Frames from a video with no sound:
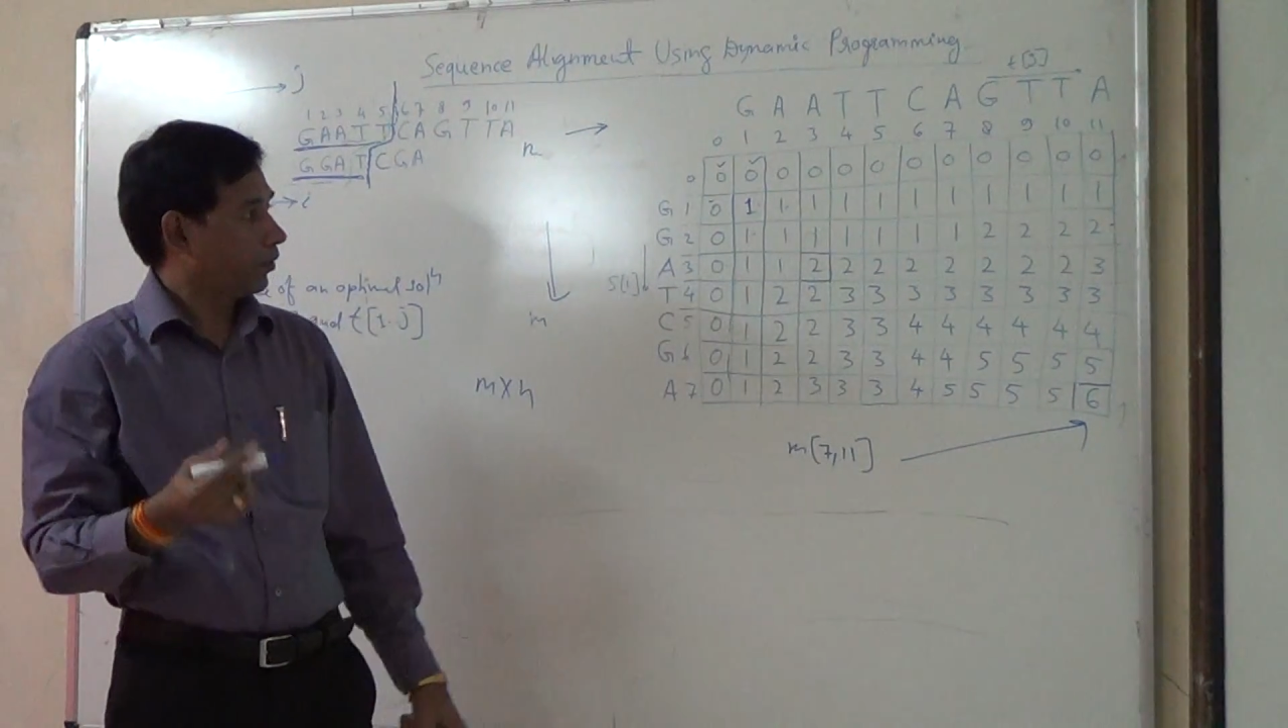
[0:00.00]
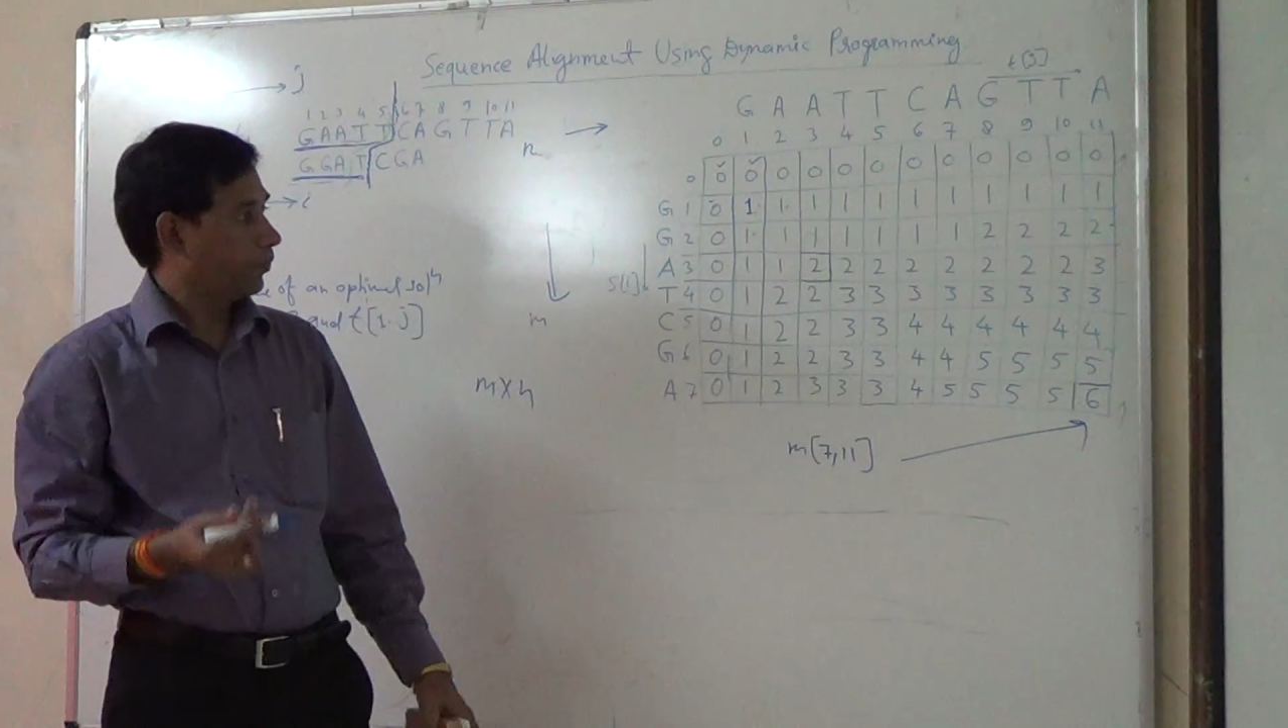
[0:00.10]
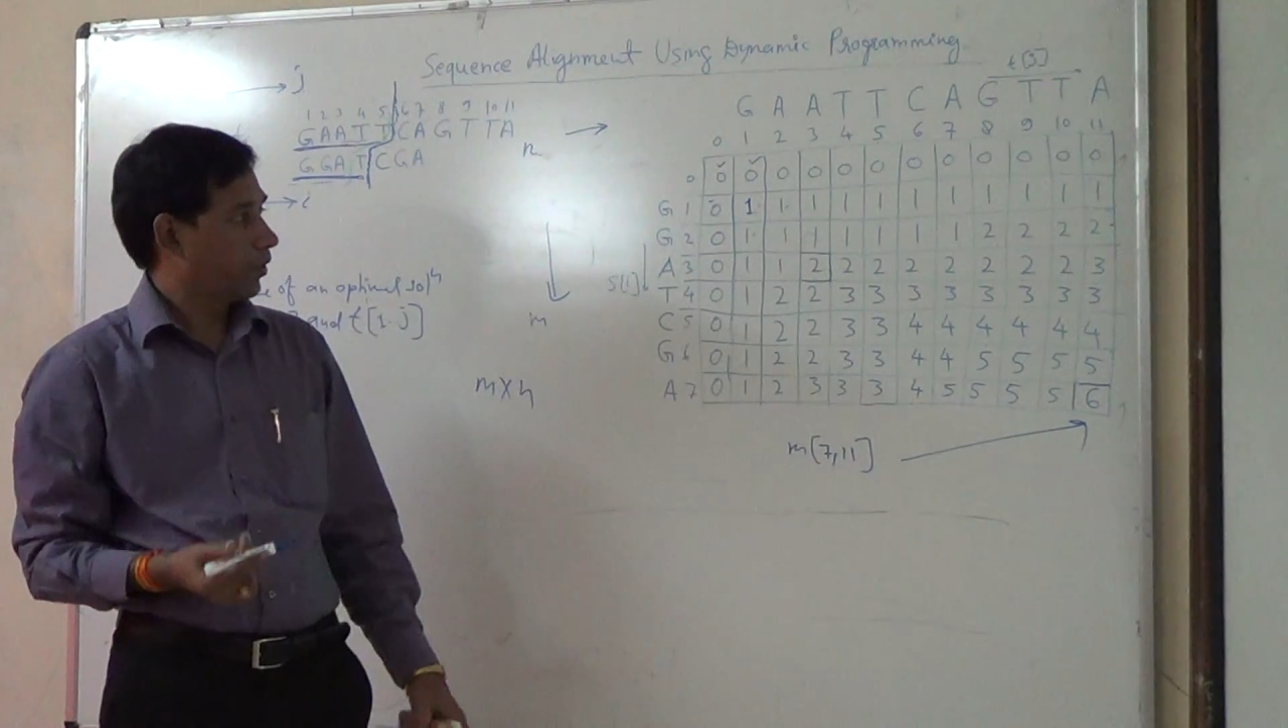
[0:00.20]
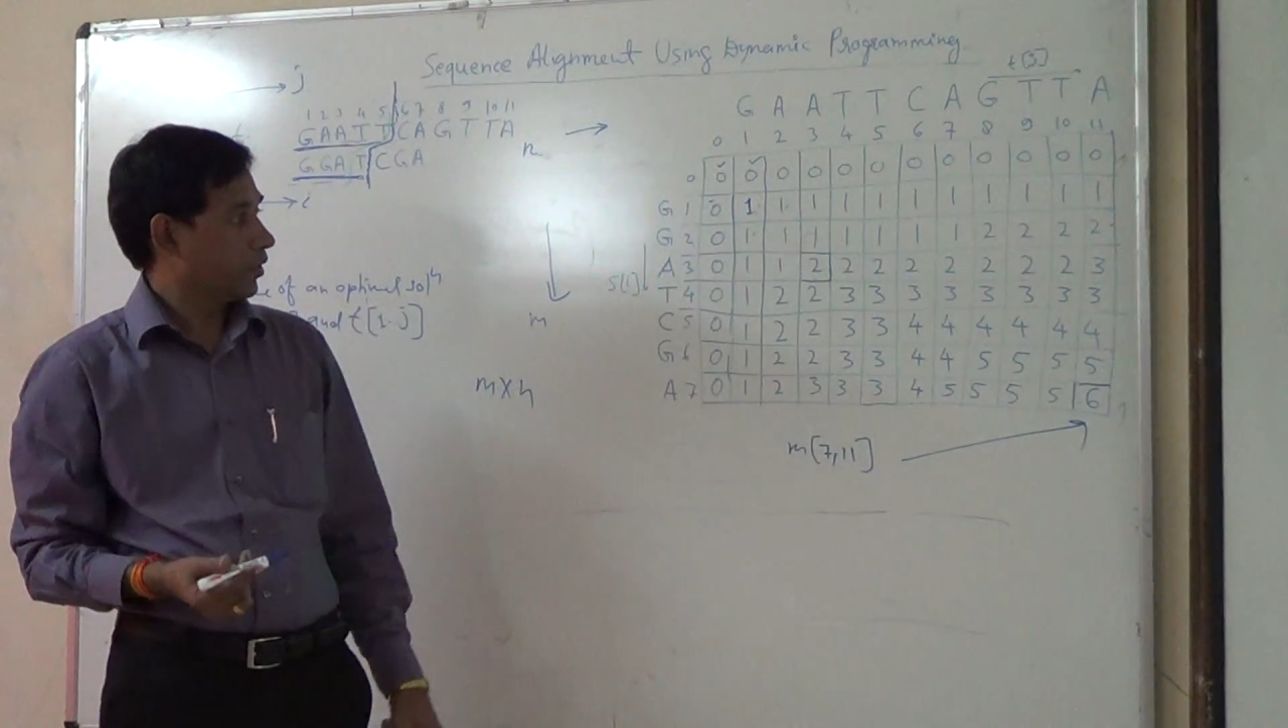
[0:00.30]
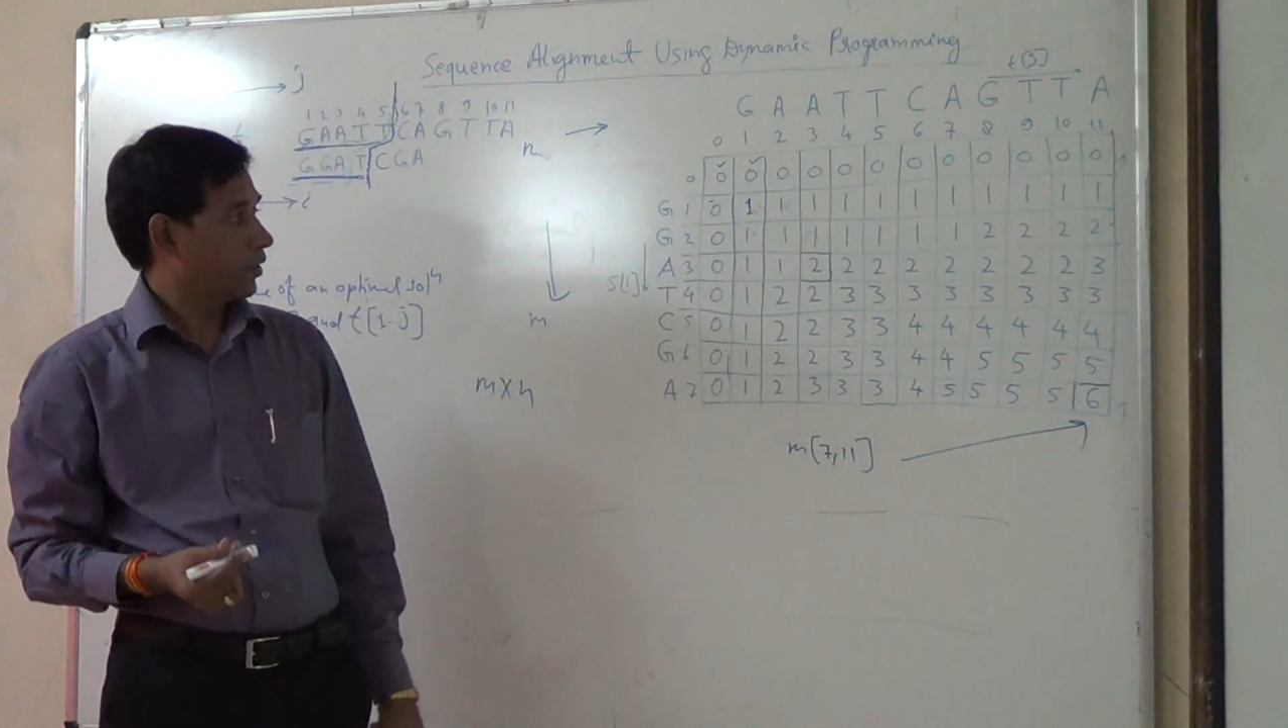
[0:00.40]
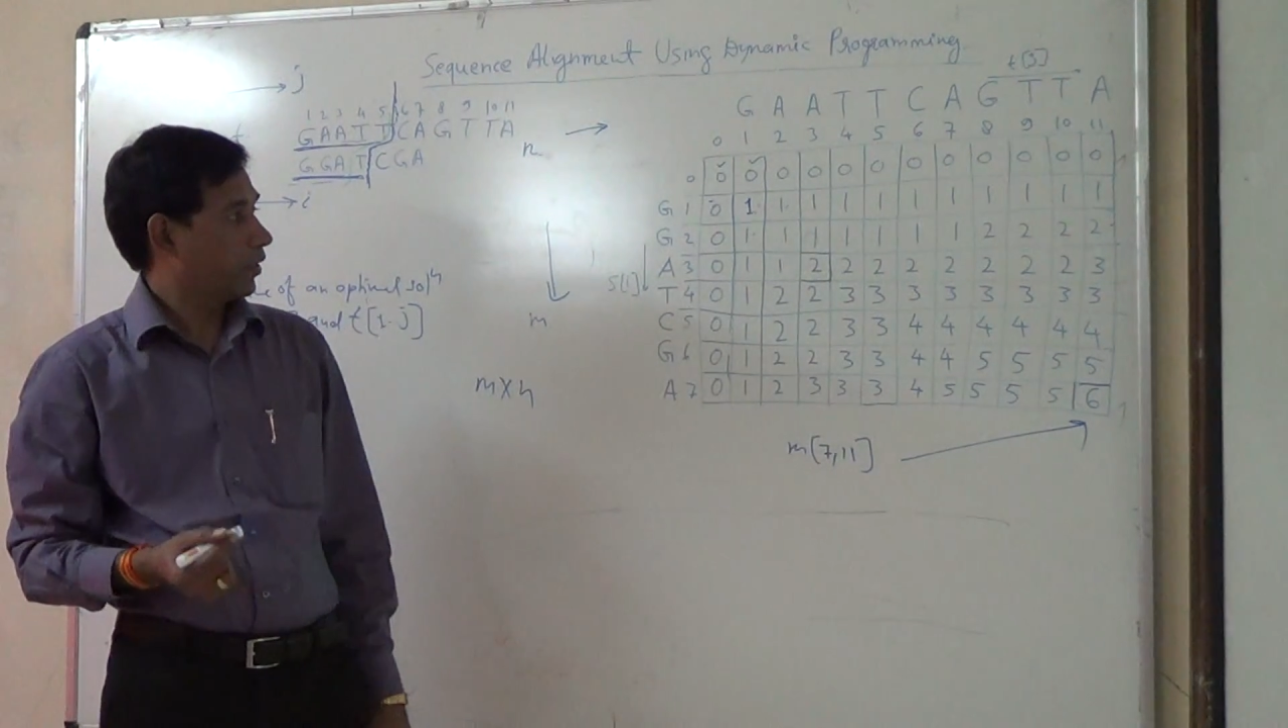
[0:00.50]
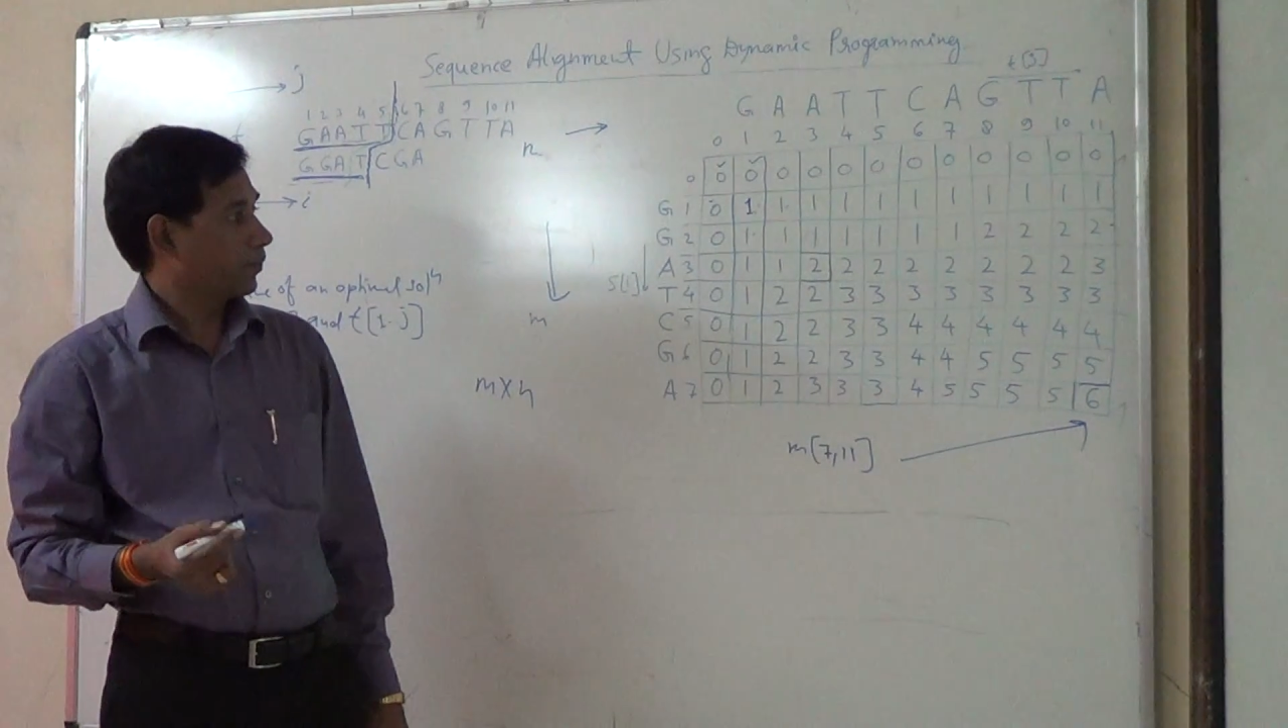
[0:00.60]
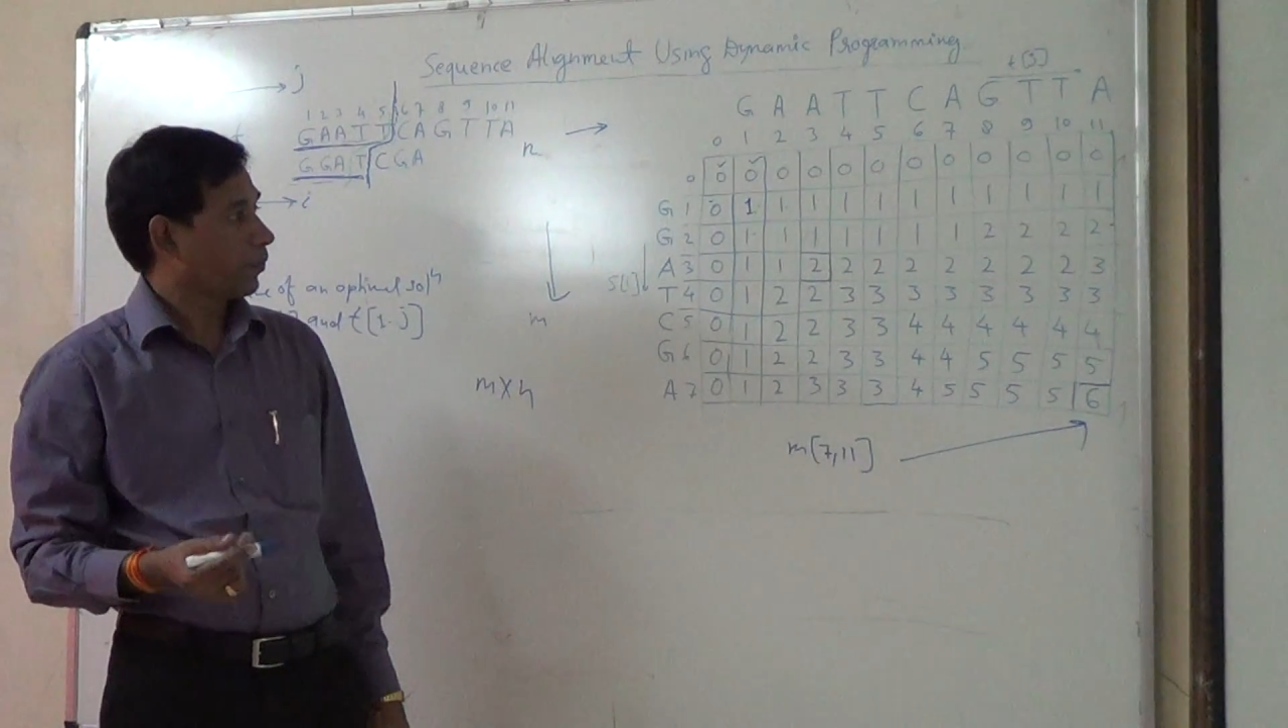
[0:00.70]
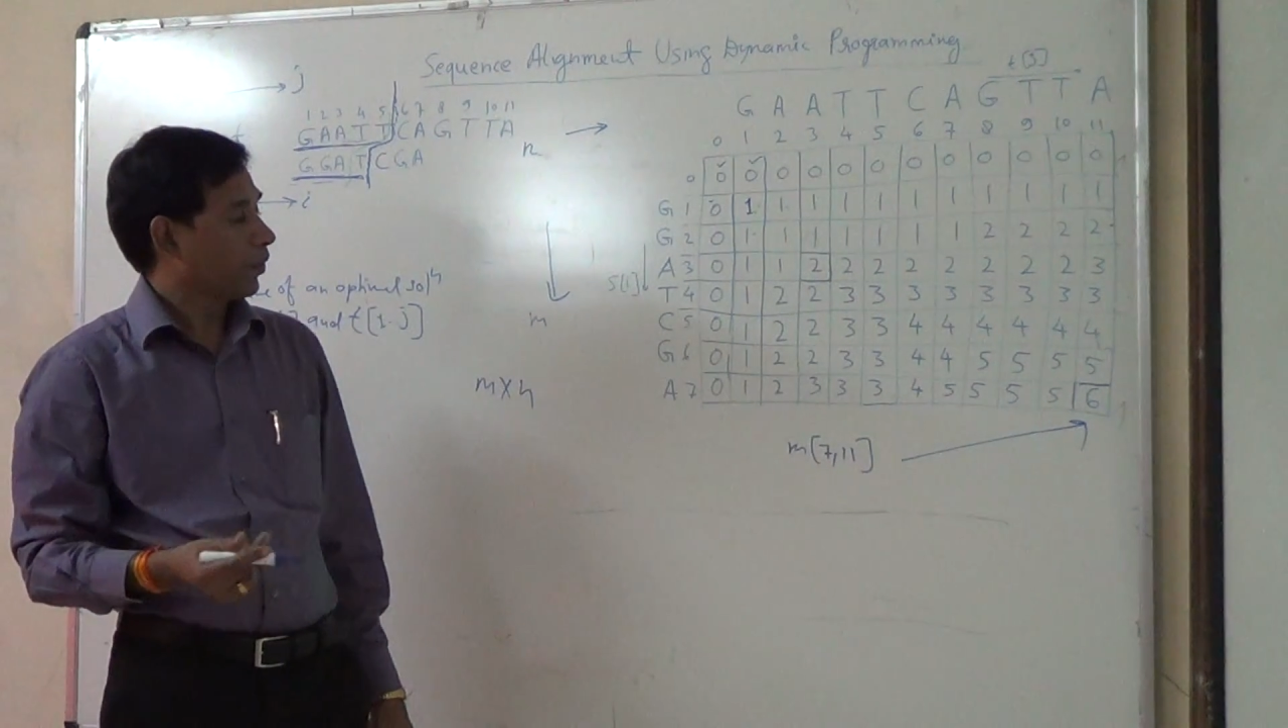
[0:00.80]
computations here.